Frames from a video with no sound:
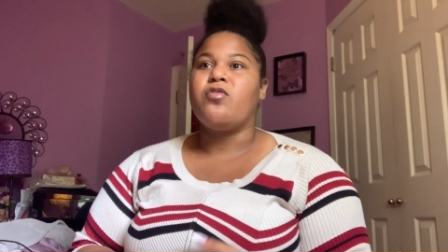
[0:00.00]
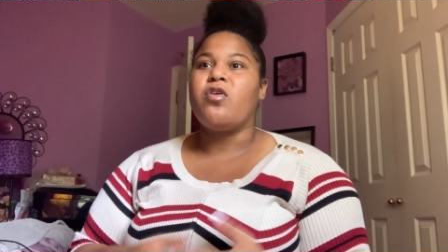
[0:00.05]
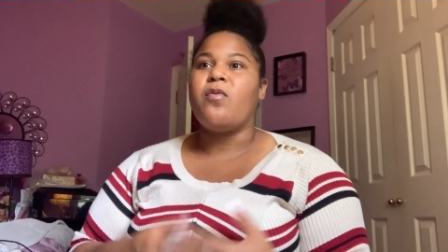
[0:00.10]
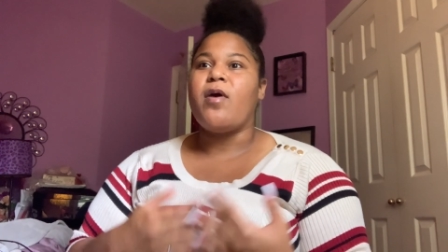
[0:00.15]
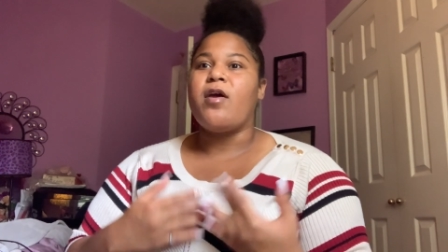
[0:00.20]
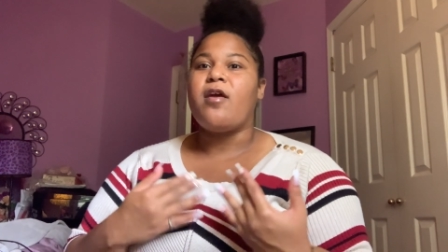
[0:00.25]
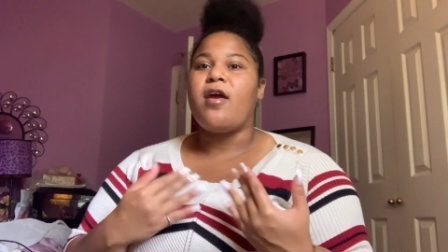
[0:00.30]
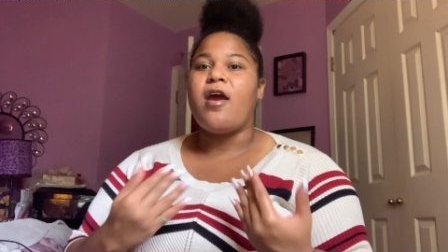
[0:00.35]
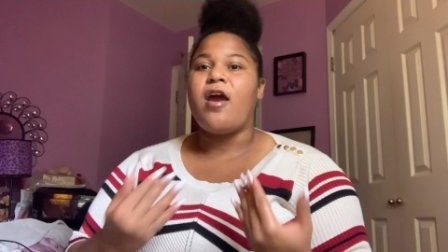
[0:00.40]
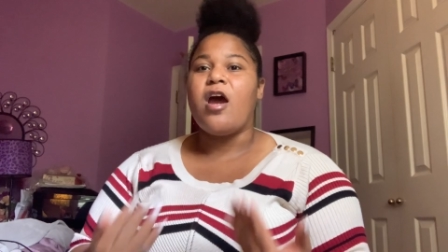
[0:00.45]
no
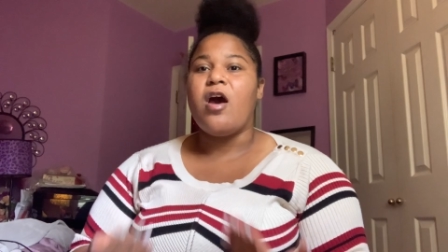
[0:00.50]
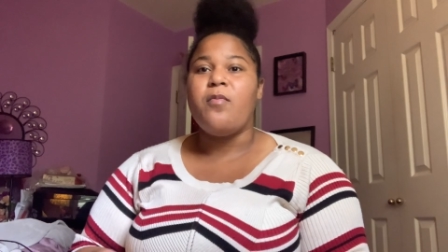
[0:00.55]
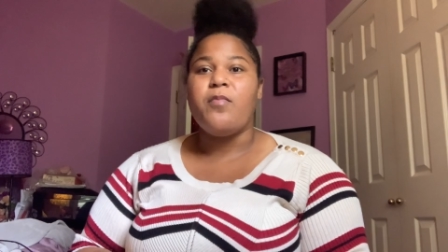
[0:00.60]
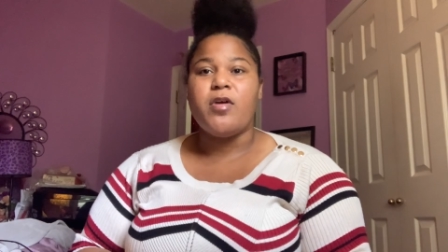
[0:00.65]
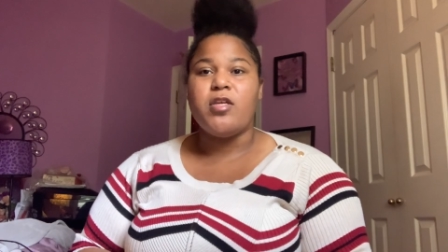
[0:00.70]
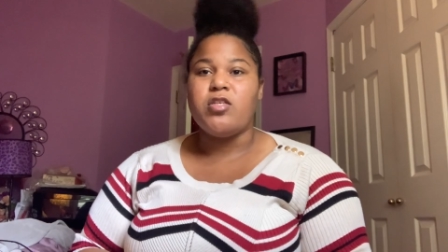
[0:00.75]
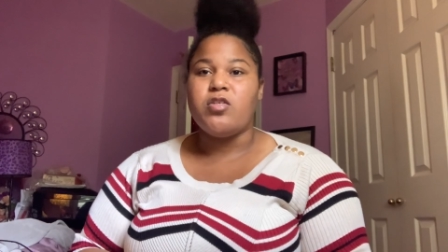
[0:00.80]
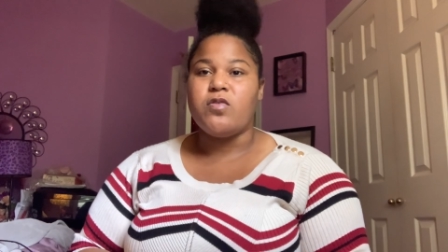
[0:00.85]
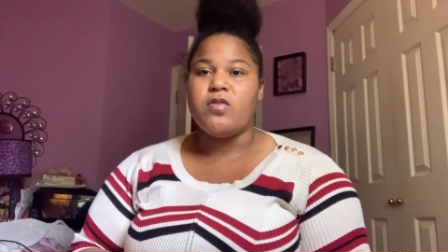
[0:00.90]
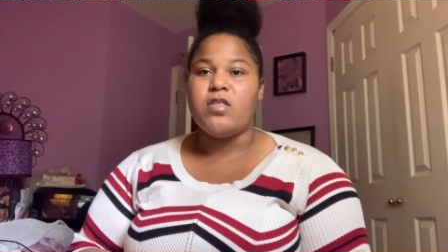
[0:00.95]
matter how
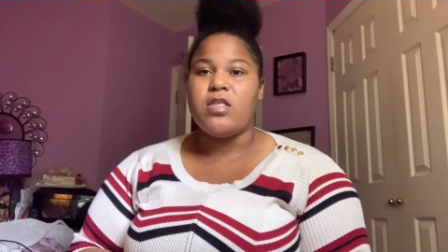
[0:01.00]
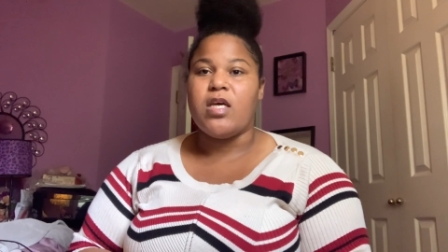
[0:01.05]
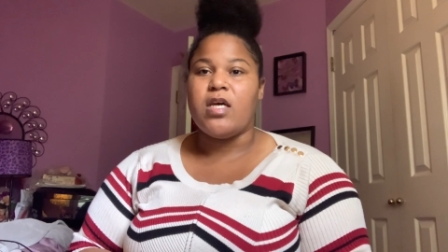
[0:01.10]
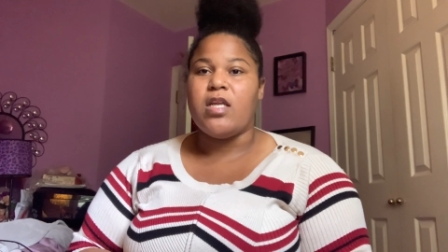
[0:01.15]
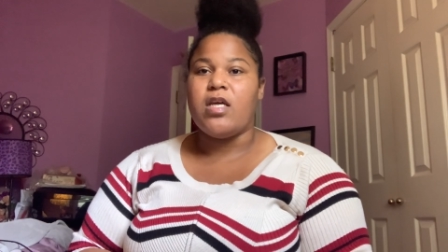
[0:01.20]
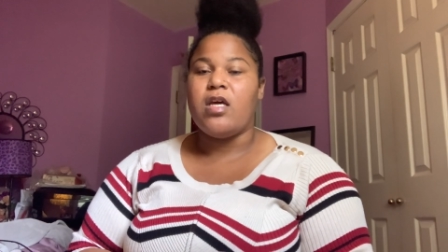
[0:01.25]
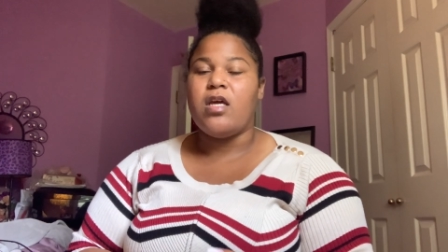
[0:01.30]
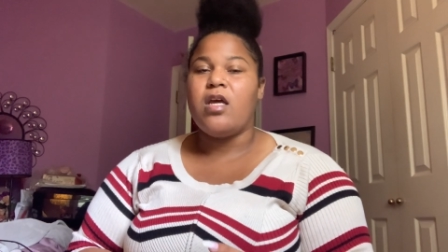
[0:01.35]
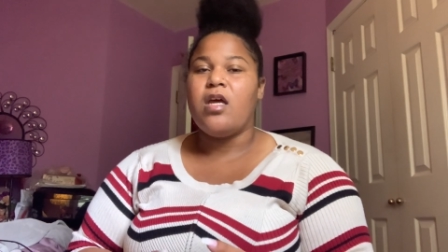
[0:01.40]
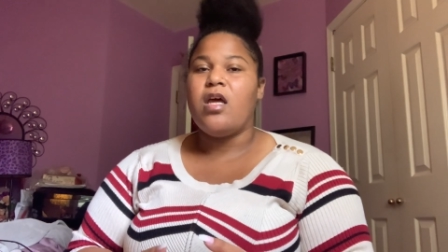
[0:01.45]
much you
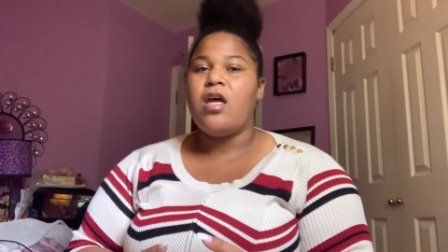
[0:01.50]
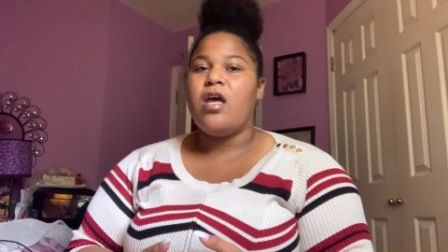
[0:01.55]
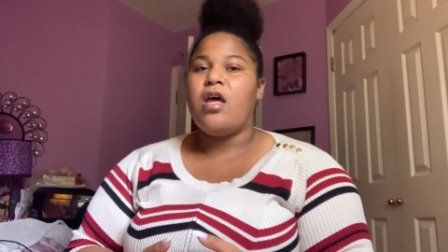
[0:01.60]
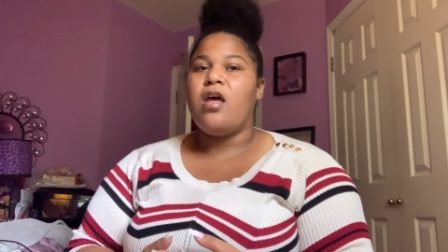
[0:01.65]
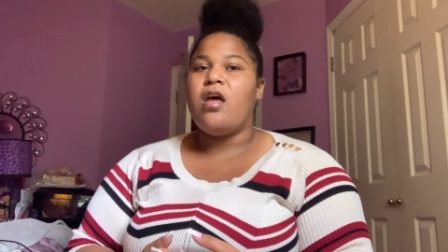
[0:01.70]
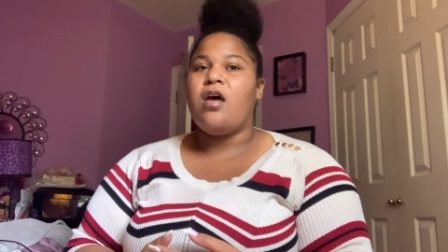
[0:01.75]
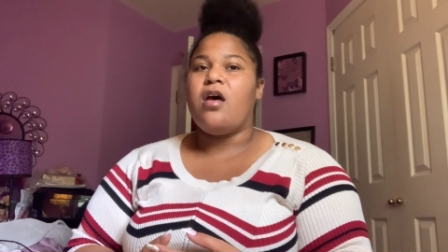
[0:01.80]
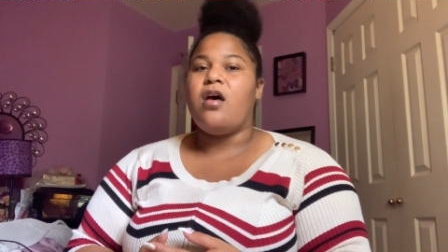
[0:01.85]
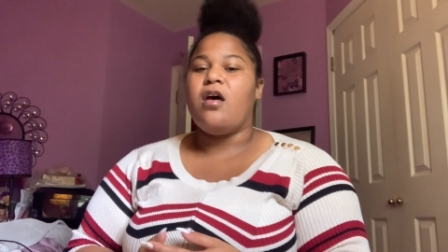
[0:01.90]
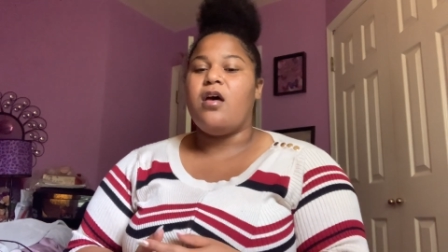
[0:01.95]
study.
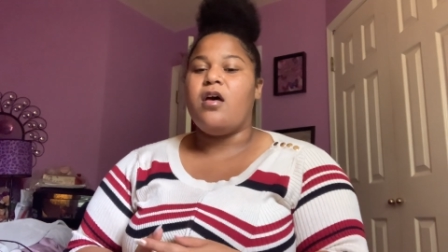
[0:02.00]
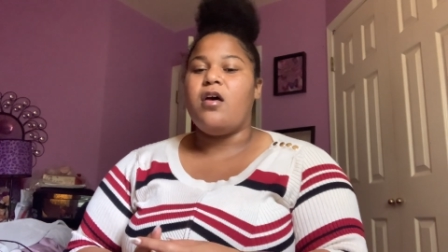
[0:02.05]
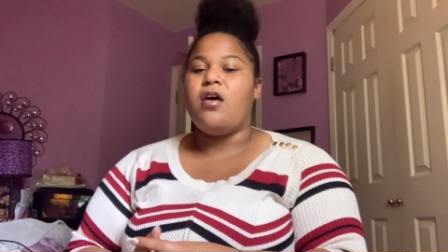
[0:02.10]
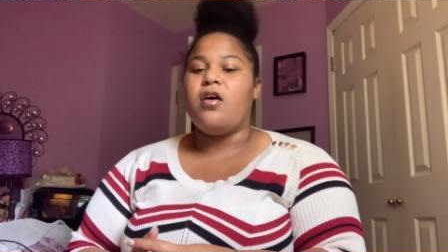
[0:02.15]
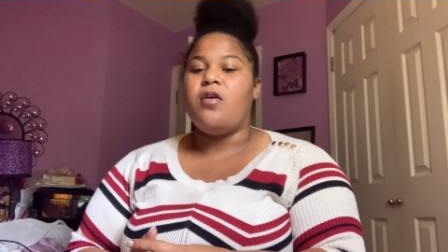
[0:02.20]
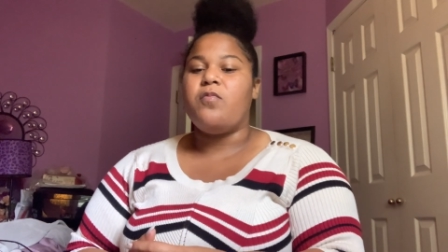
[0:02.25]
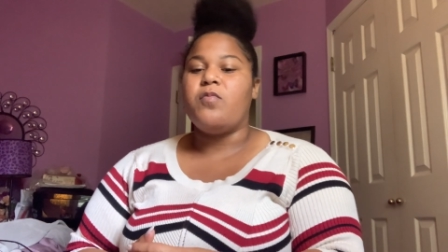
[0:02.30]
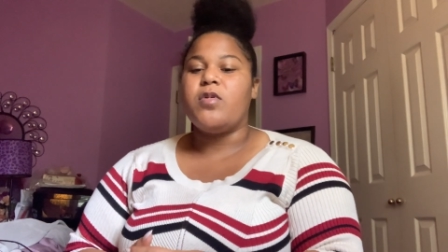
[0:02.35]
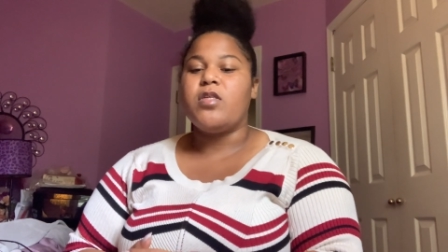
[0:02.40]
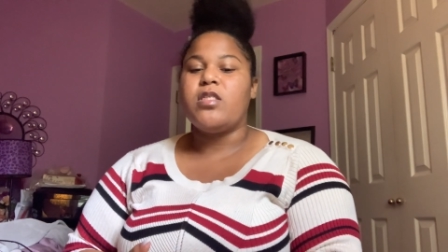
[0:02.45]

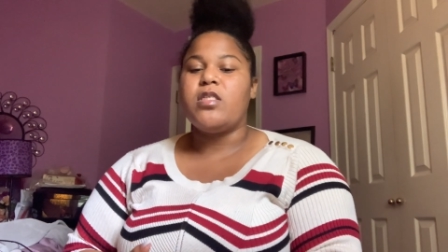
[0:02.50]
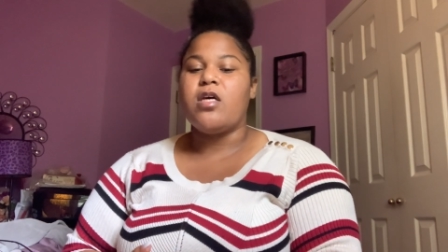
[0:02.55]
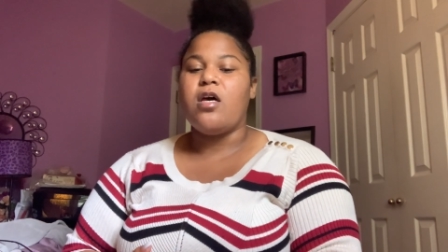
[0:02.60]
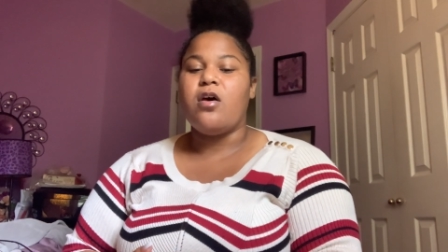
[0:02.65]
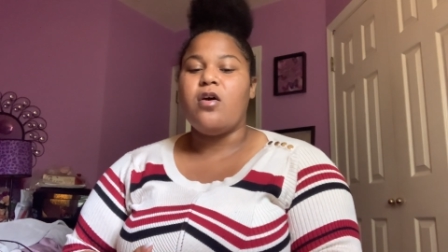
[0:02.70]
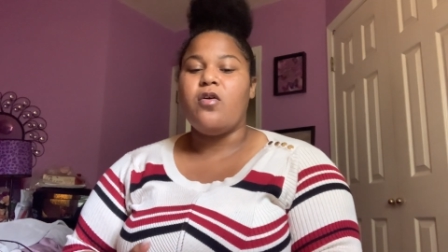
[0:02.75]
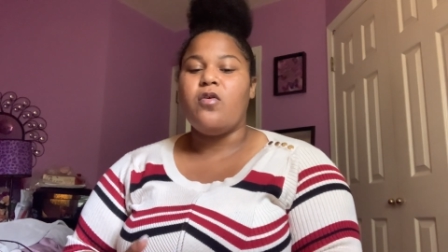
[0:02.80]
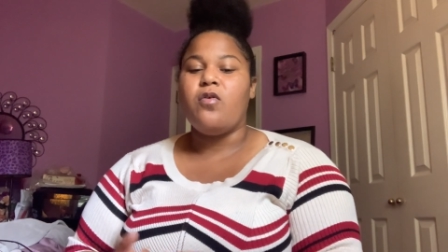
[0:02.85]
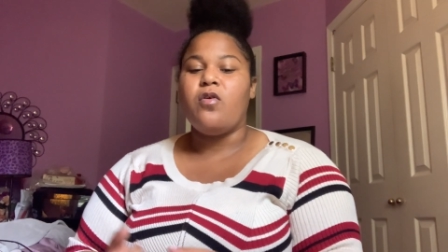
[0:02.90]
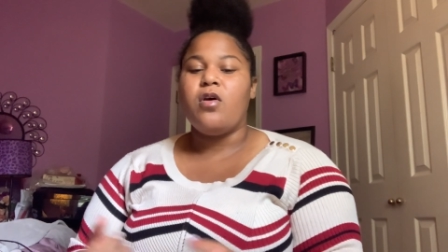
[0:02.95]

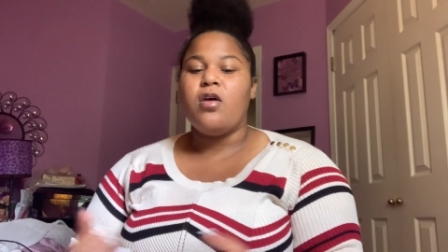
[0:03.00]
So